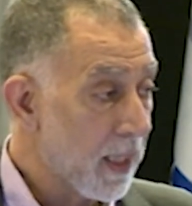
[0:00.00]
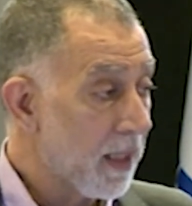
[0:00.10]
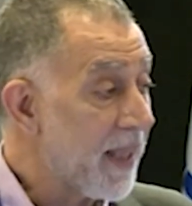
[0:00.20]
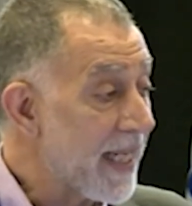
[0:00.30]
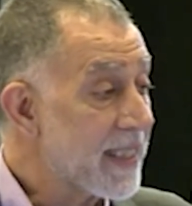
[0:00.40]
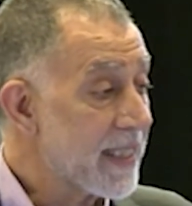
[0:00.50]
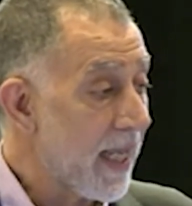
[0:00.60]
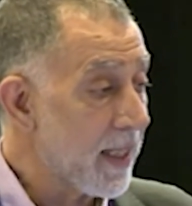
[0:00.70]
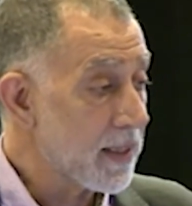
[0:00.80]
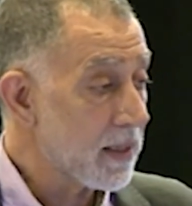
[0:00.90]
they
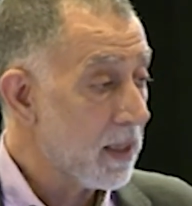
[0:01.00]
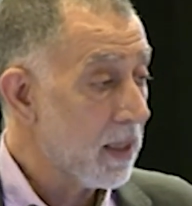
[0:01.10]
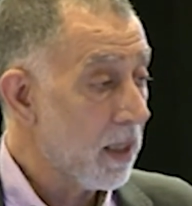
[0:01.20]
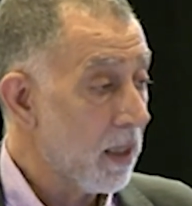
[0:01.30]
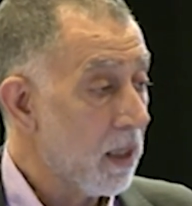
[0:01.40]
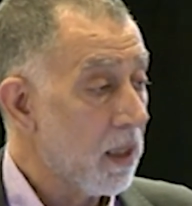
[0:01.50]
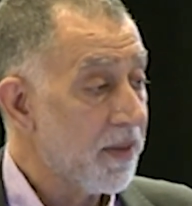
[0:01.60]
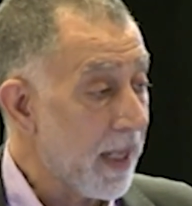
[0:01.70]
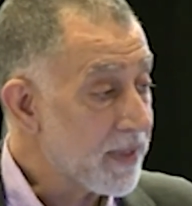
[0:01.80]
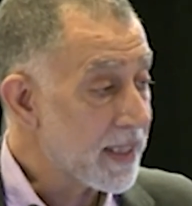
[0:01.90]
says
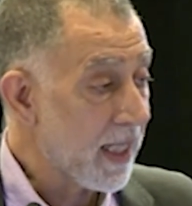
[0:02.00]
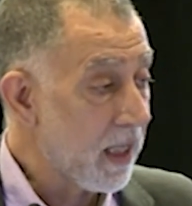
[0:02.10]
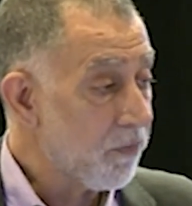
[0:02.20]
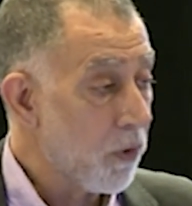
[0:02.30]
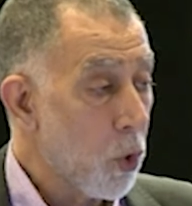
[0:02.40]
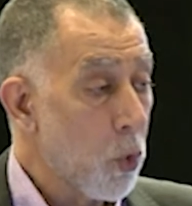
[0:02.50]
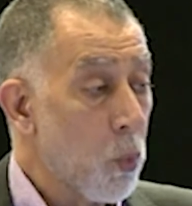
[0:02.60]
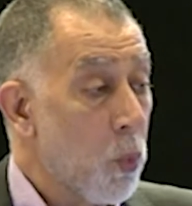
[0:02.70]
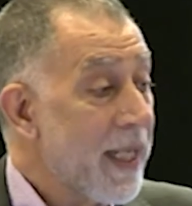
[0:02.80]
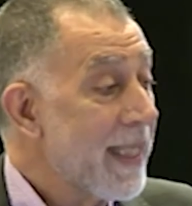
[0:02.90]
themselves,
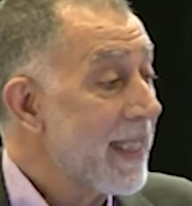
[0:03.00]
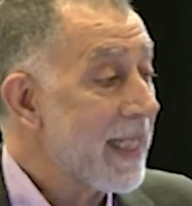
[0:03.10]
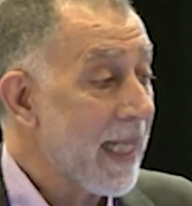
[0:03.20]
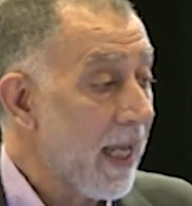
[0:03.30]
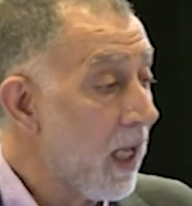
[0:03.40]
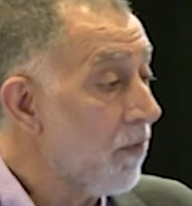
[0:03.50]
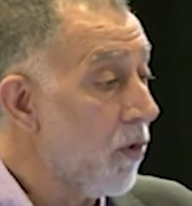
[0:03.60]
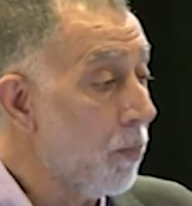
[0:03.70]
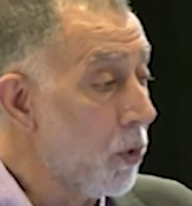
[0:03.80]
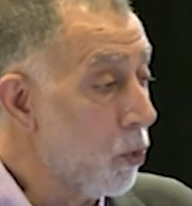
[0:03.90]
we didn't have
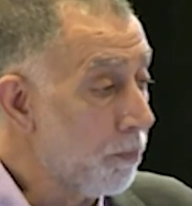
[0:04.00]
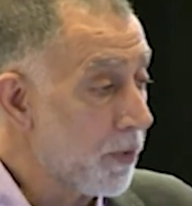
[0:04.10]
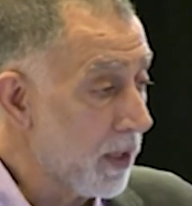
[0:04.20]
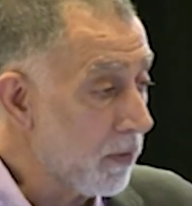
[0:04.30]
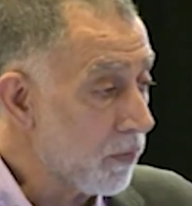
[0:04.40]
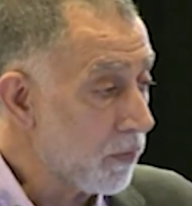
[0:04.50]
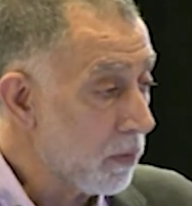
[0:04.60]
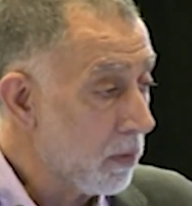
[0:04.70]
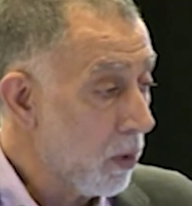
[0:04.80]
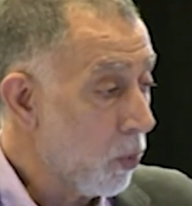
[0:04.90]
a blueprint.
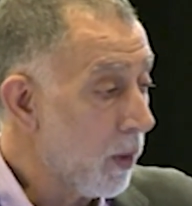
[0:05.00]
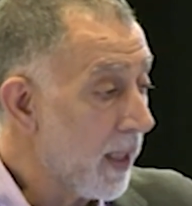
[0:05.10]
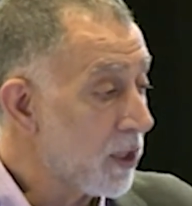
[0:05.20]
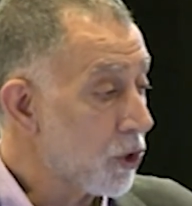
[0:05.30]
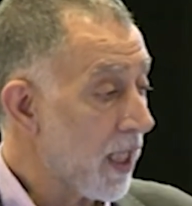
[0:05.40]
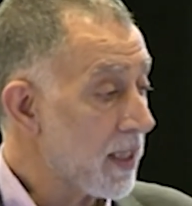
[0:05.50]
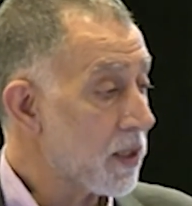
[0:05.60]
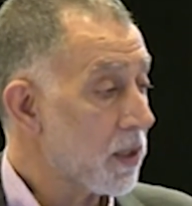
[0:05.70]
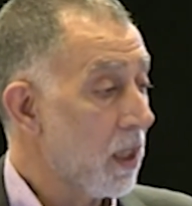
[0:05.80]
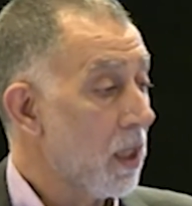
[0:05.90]
We're
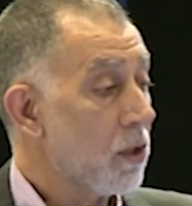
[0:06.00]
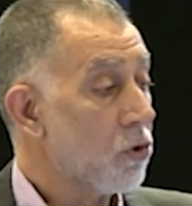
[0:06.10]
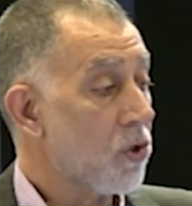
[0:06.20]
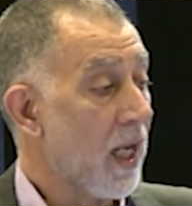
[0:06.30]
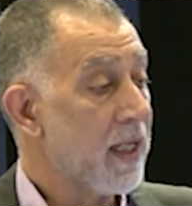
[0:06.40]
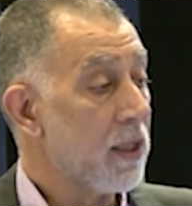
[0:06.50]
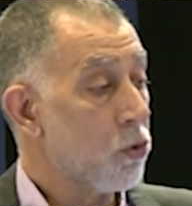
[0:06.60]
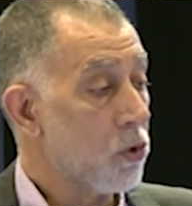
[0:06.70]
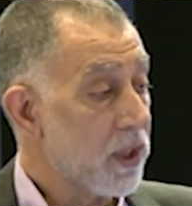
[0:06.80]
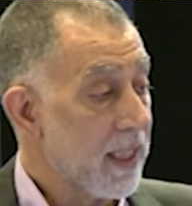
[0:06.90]
just trying
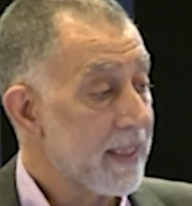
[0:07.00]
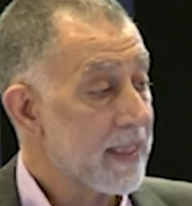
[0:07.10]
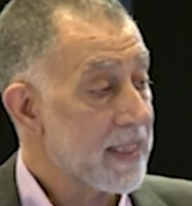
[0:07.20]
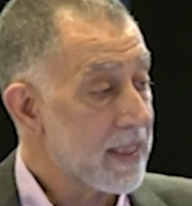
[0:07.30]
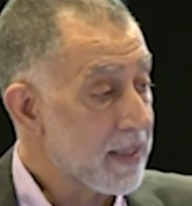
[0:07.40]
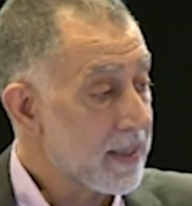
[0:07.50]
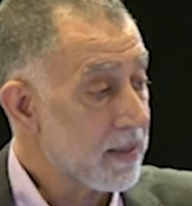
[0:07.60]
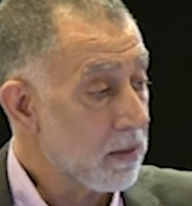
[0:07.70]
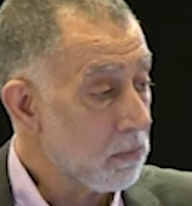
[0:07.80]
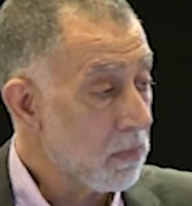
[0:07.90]
to create a
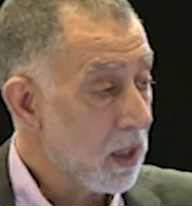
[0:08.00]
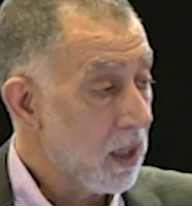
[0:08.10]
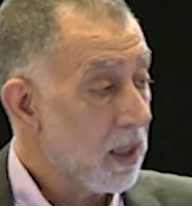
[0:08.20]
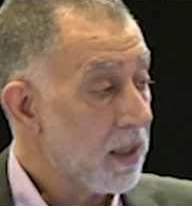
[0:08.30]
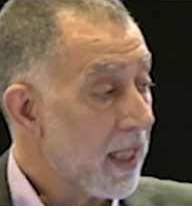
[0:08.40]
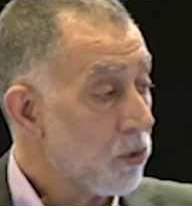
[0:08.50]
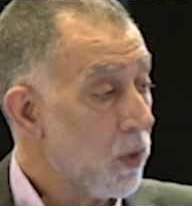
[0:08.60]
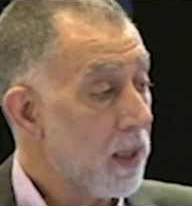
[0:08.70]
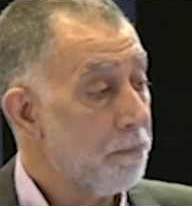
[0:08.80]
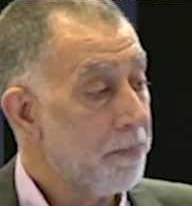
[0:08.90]
system that
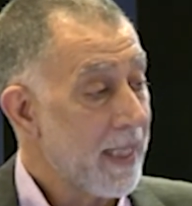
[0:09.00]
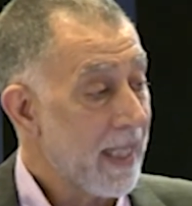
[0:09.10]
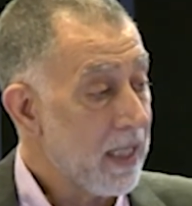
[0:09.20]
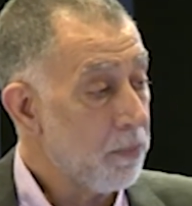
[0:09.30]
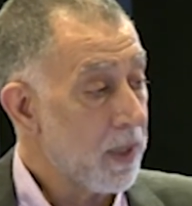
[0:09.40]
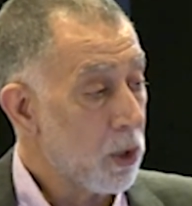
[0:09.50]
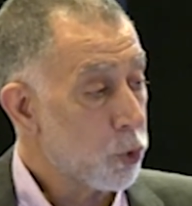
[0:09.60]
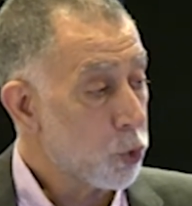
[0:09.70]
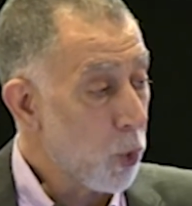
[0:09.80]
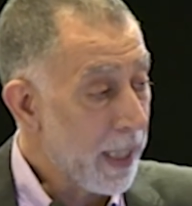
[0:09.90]
will be able
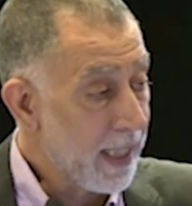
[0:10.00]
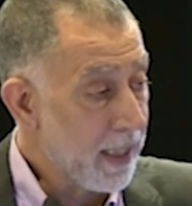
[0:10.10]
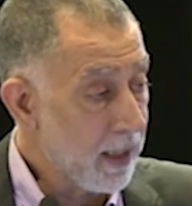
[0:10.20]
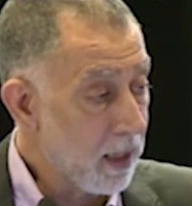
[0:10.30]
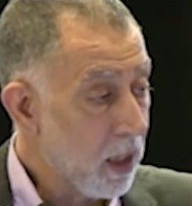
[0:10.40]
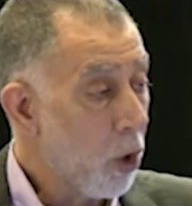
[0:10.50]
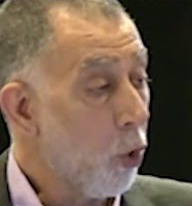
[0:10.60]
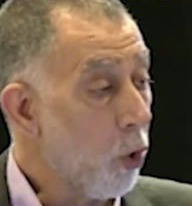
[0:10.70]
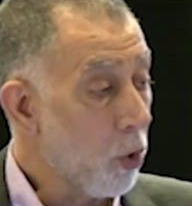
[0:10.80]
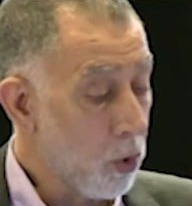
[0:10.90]
to heal
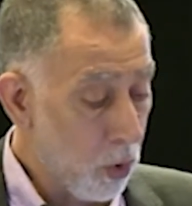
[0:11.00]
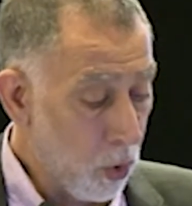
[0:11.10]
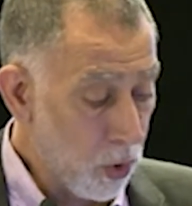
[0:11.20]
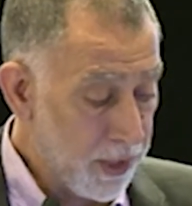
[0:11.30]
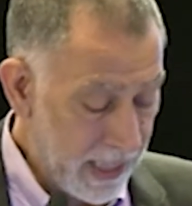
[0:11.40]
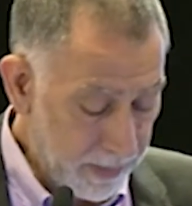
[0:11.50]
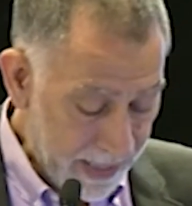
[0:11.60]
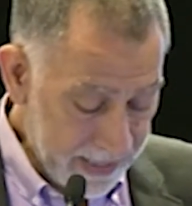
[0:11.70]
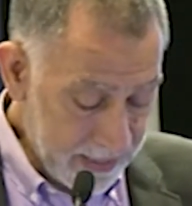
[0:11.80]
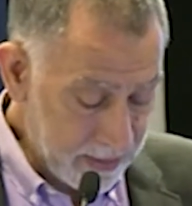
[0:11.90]
all the
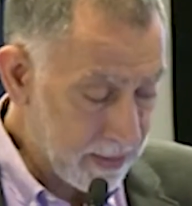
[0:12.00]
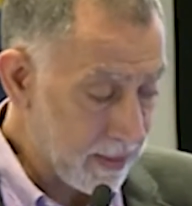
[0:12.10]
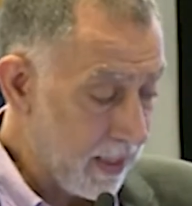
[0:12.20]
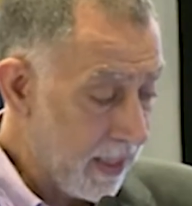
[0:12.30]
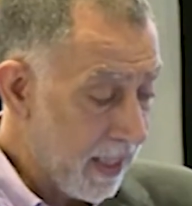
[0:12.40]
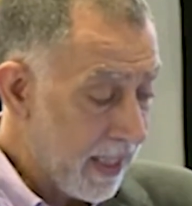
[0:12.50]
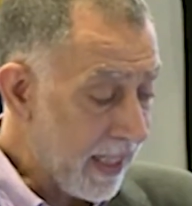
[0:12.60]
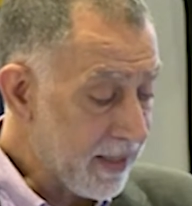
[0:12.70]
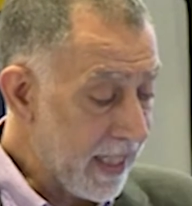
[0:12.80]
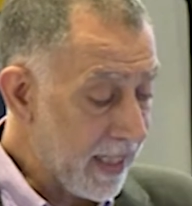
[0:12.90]
Lebanese.
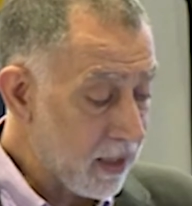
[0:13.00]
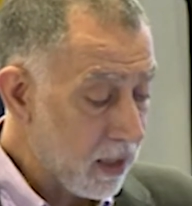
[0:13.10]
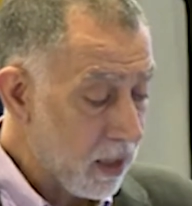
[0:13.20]
And then